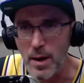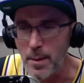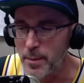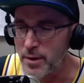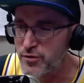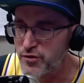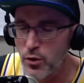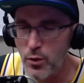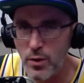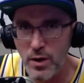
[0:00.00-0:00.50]

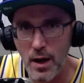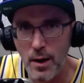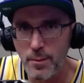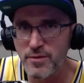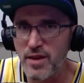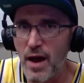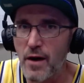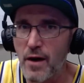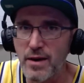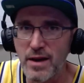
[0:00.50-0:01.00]
Mizzou
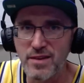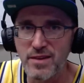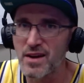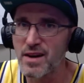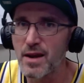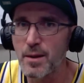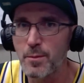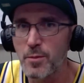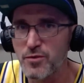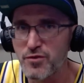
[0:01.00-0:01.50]
comes out, is
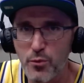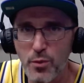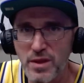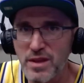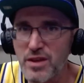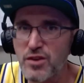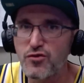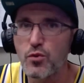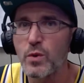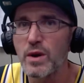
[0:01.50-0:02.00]
unable to really
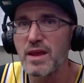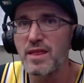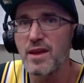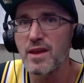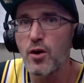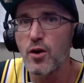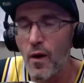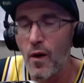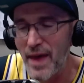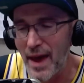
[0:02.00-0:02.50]
do anything
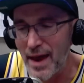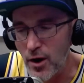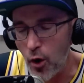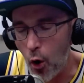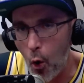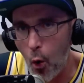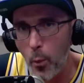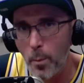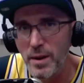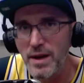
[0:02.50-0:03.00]
on that
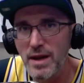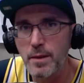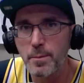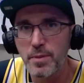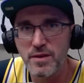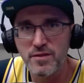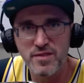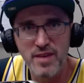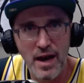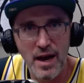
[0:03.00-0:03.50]
opening
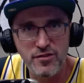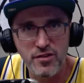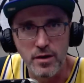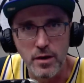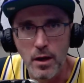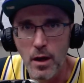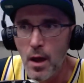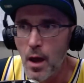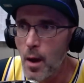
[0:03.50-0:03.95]
possession.